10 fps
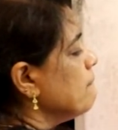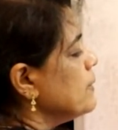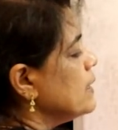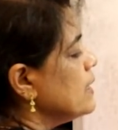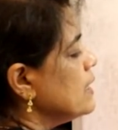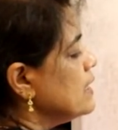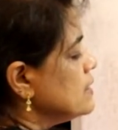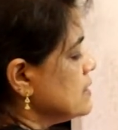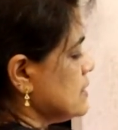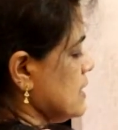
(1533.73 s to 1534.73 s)

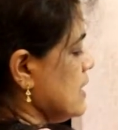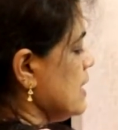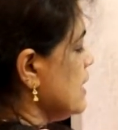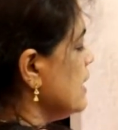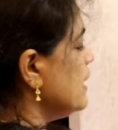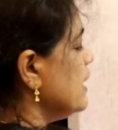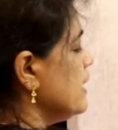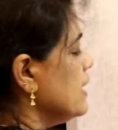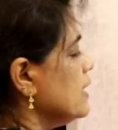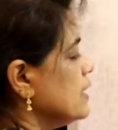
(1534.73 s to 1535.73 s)
B, C,
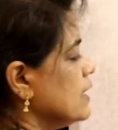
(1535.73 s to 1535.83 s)
D,